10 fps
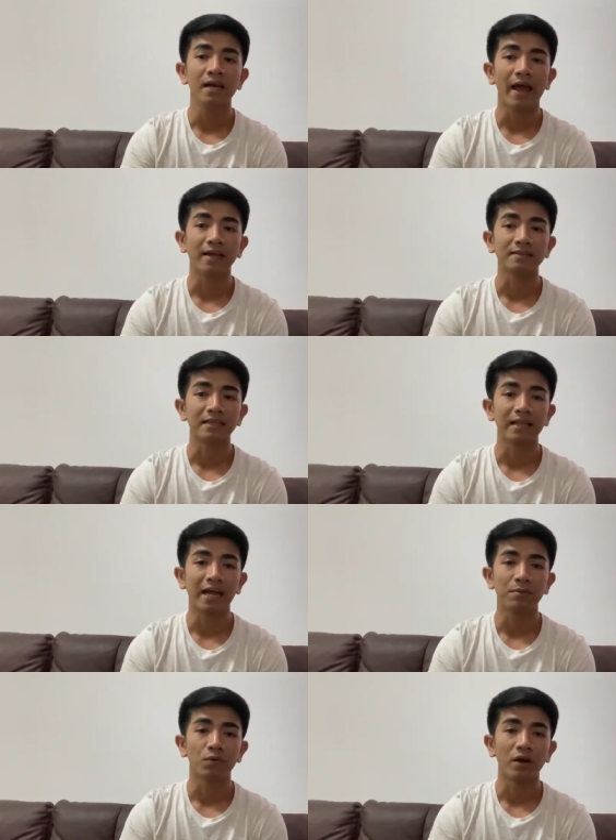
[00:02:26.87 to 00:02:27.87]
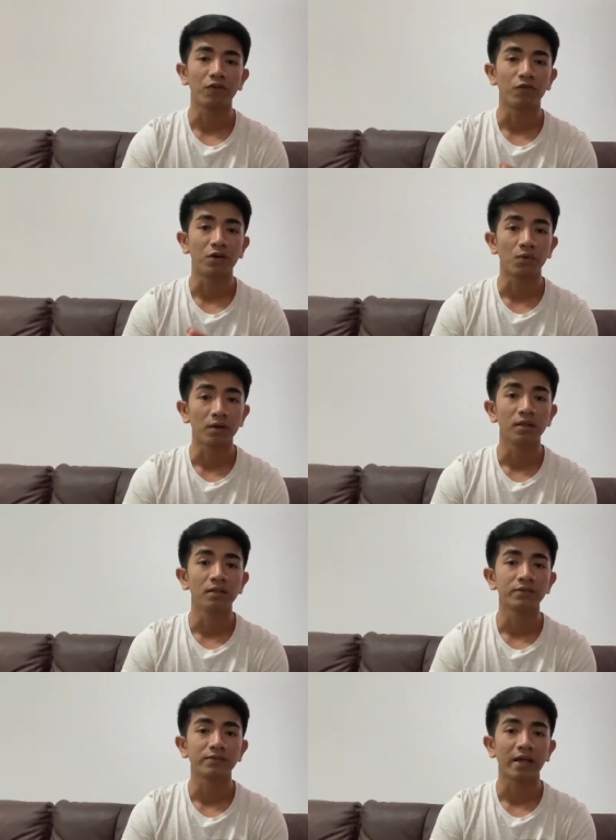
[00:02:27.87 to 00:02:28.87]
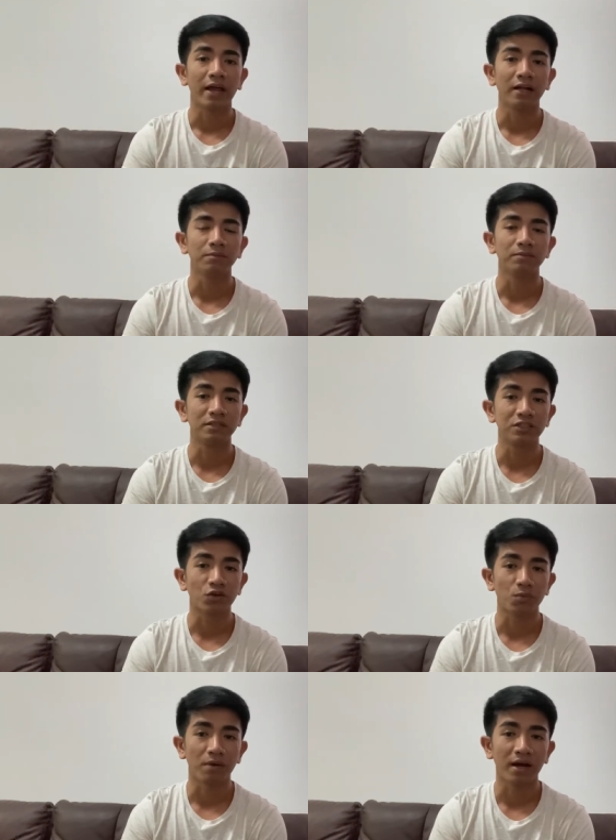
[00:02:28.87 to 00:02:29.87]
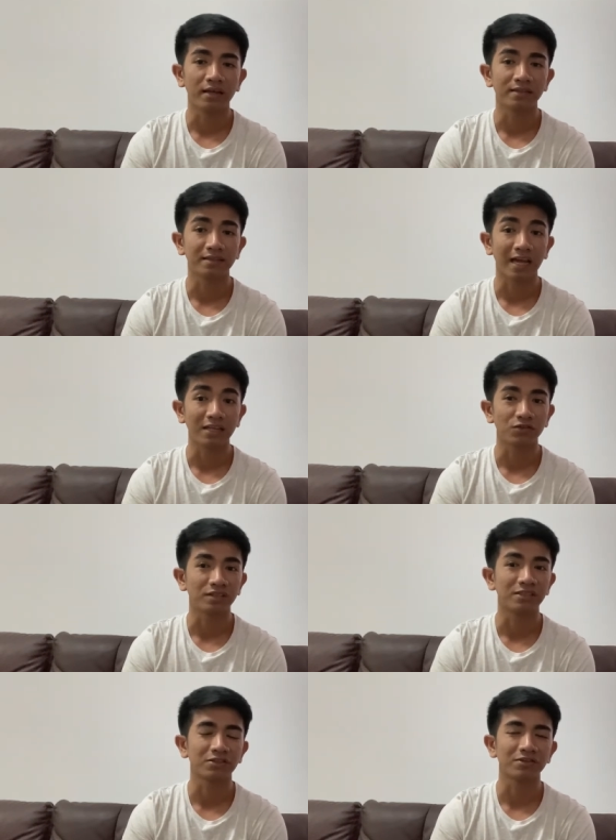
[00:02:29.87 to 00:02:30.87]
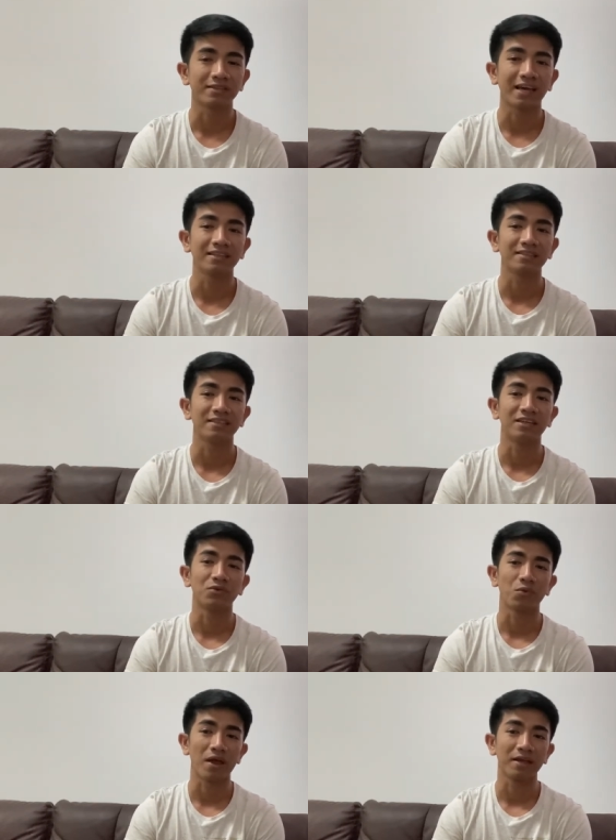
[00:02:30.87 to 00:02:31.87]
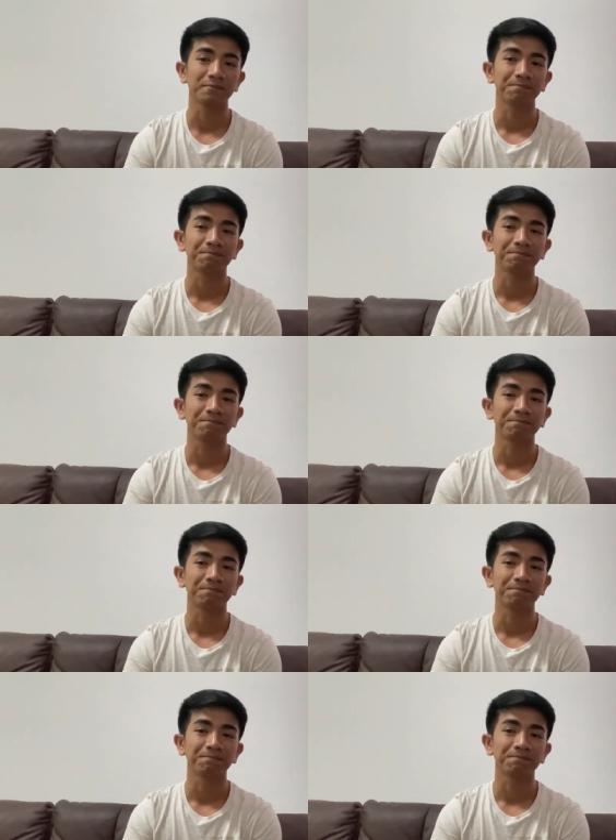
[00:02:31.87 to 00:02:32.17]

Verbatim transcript: as elaborate funerals help determine status in society in a way.